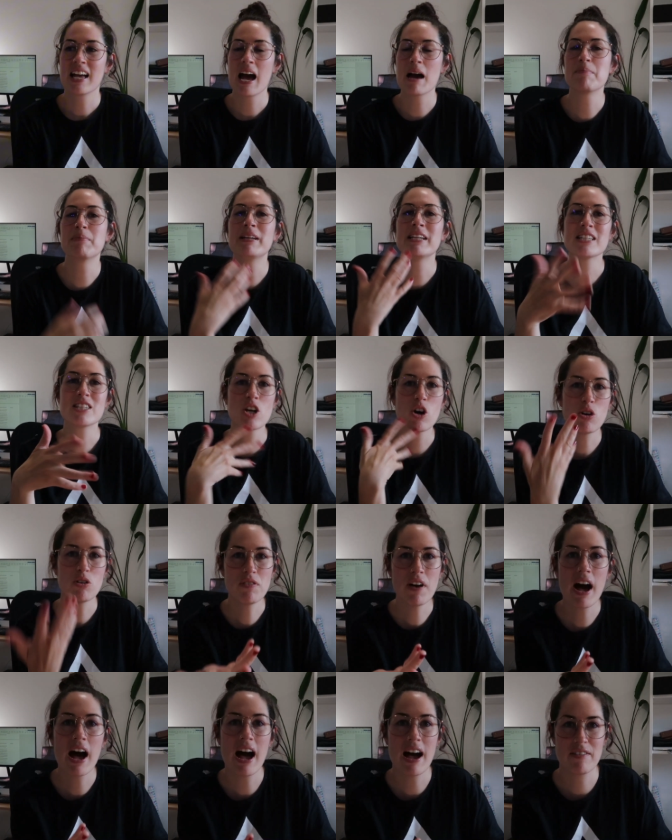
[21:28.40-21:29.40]
I mean it's
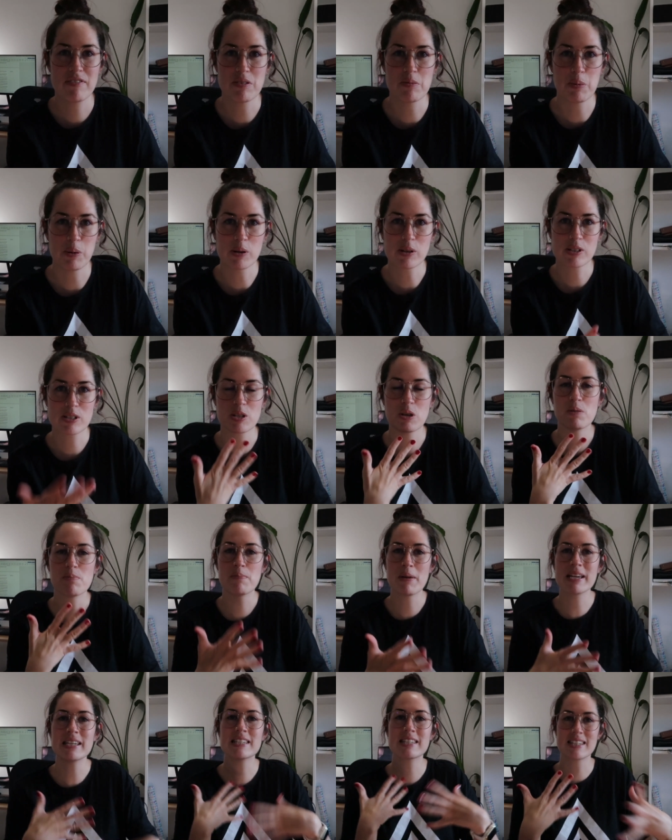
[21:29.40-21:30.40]
over half the book, so it
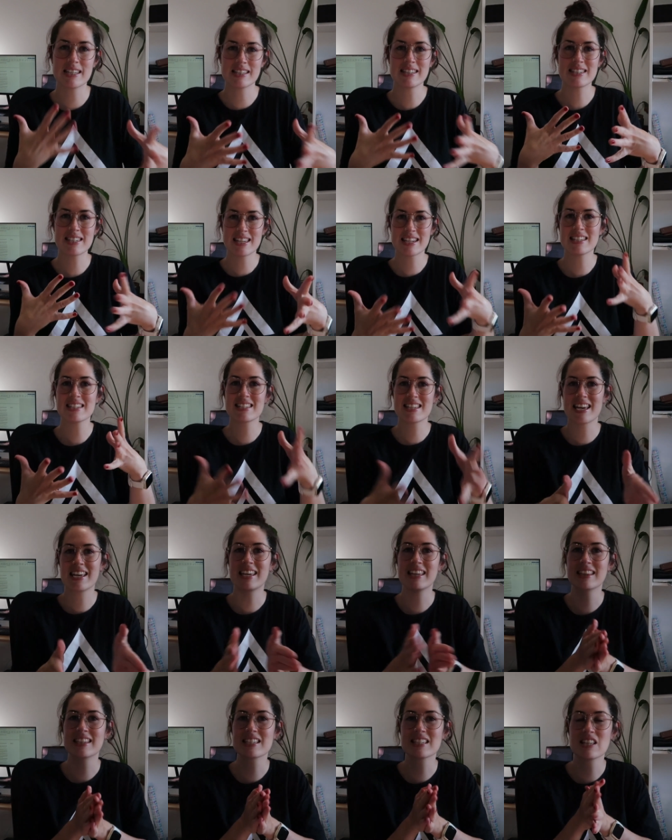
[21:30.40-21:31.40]
makes sense that it's
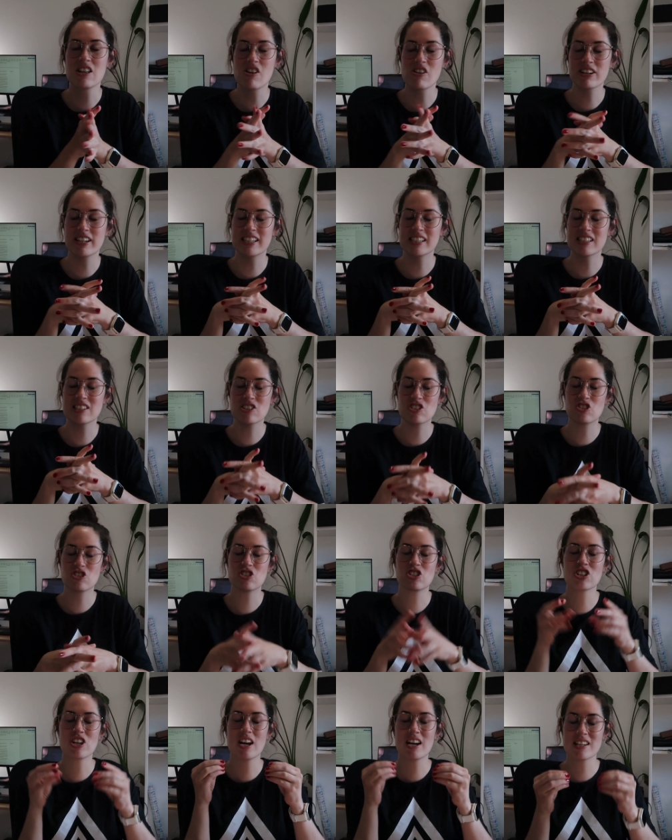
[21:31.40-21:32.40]
taking this long. It's
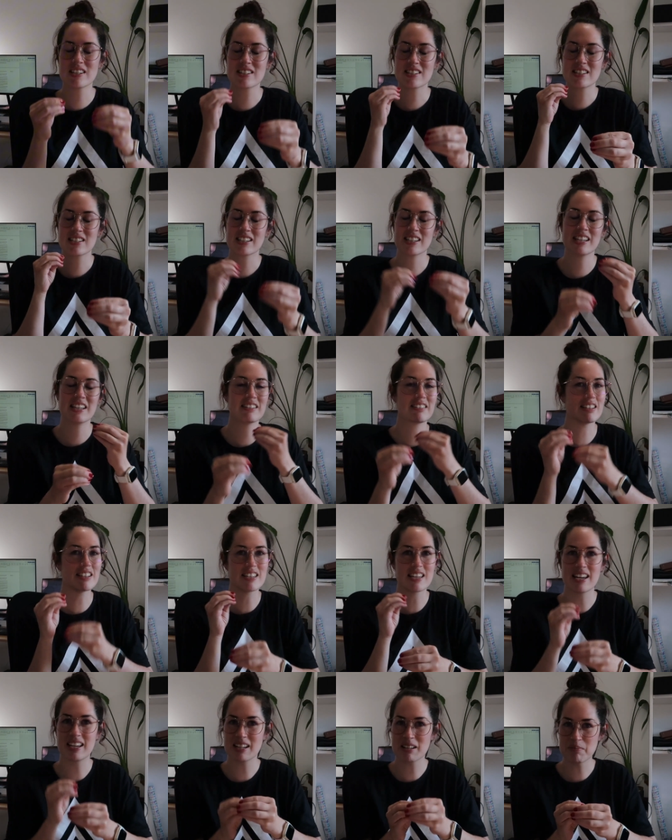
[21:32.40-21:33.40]
just
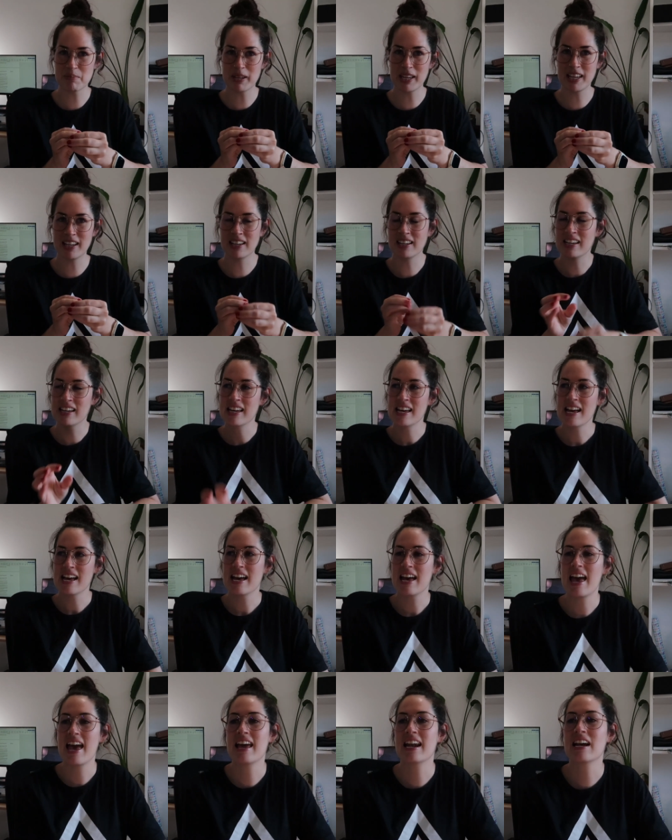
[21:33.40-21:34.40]
irritating me,
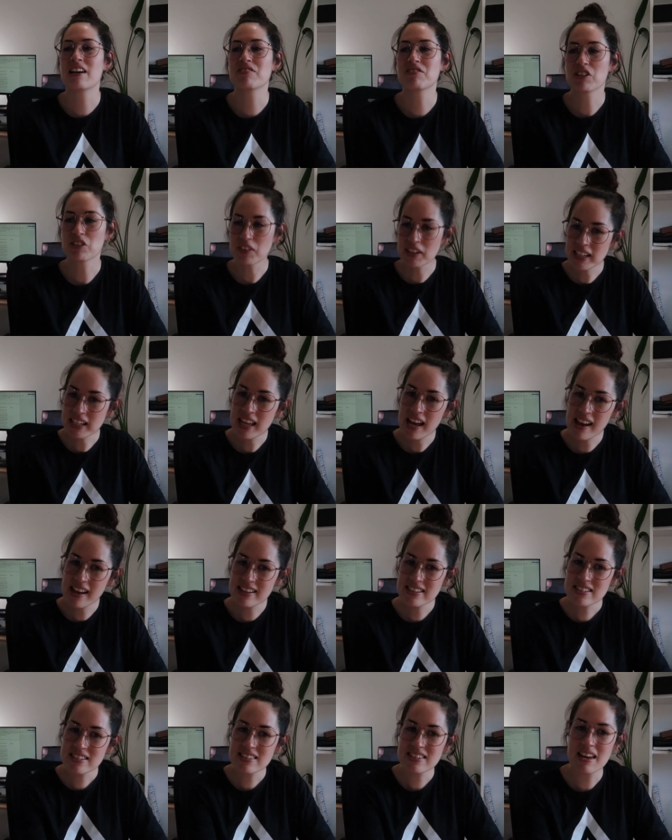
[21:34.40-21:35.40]
and I've
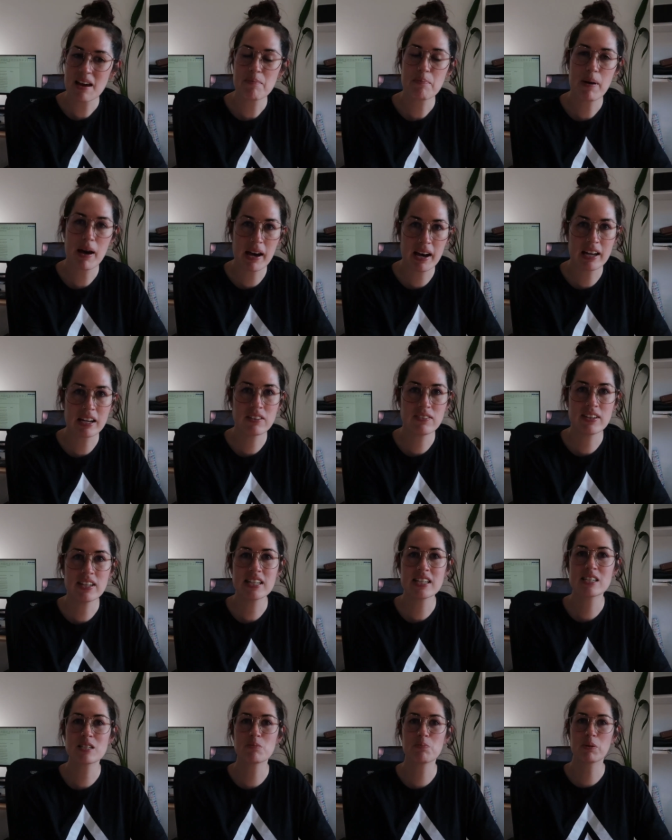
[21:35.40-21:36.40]
realized that part of it
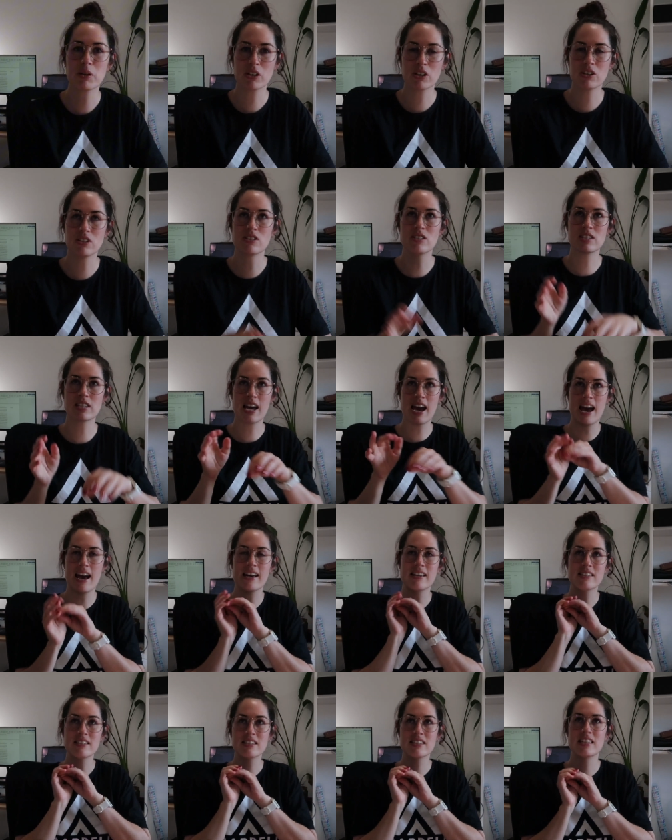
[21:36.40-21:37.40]
is because
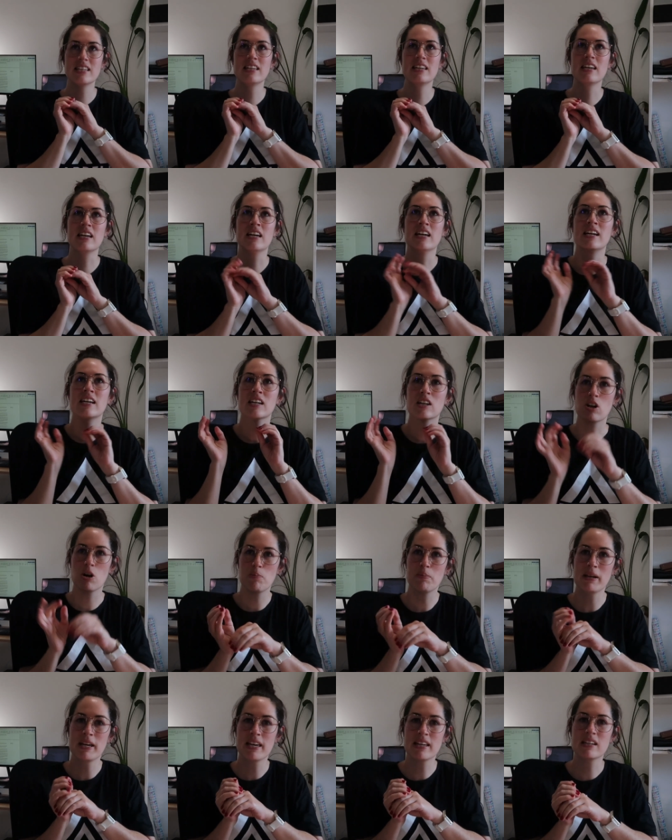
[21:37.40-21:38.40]
as the
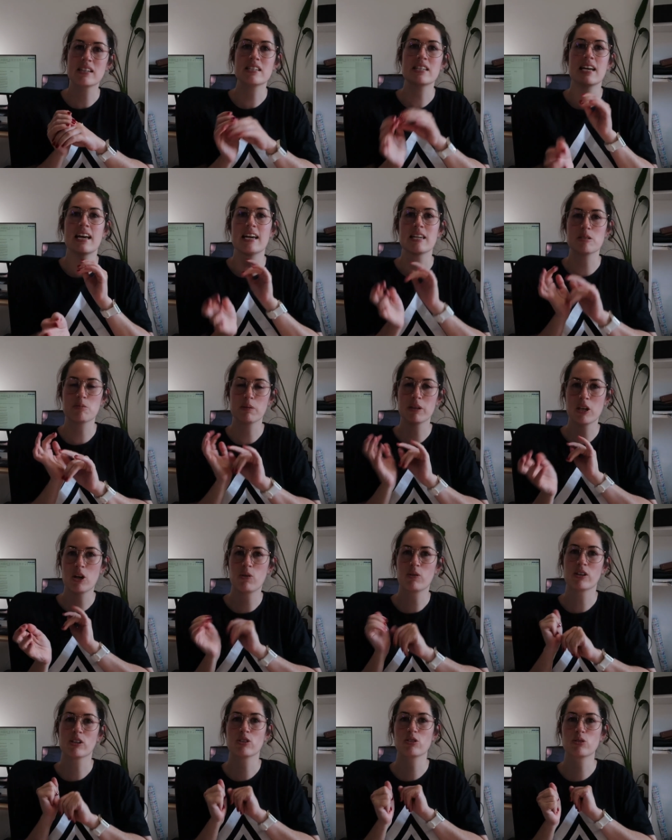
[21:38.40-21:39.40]
copy editor has been
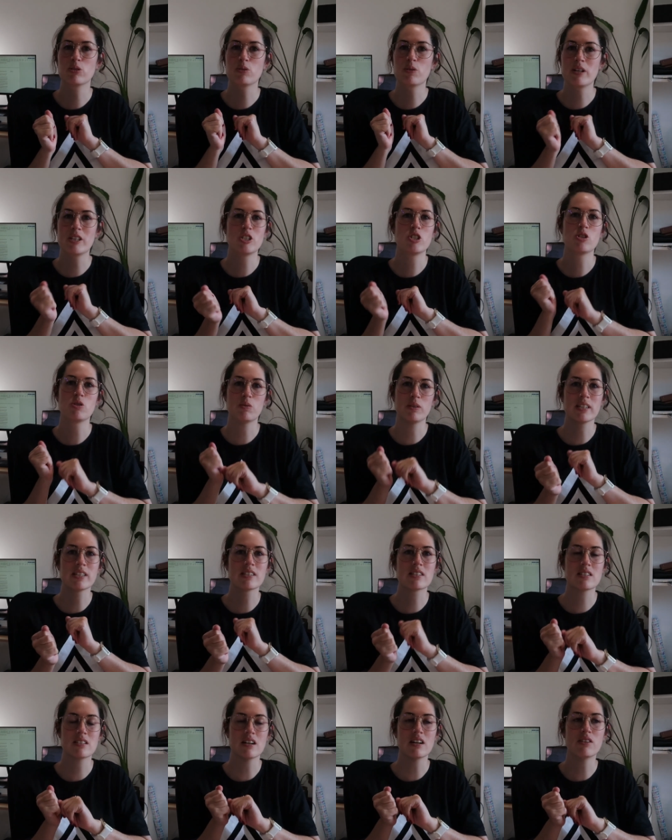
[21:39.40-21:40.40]
going through and doing
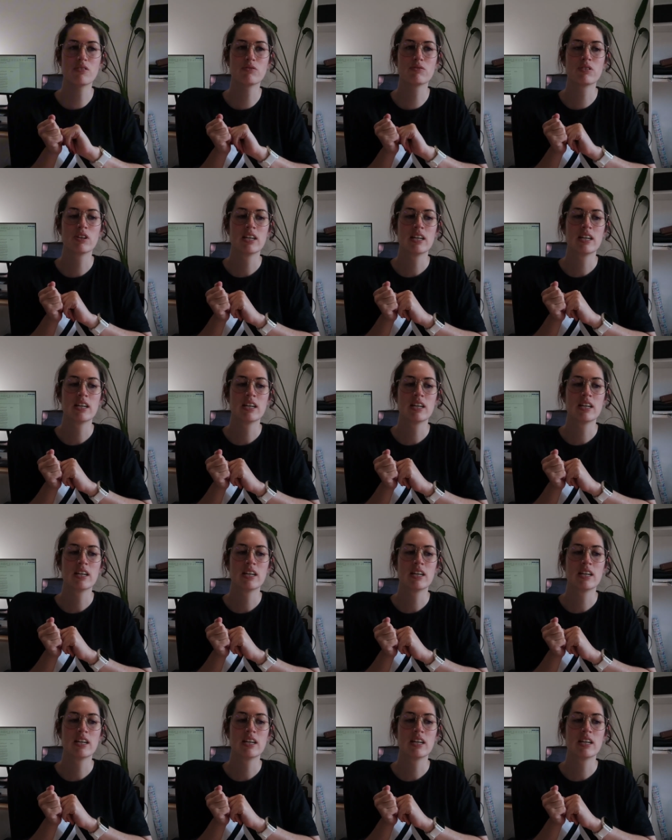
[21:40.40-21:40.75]
stuff,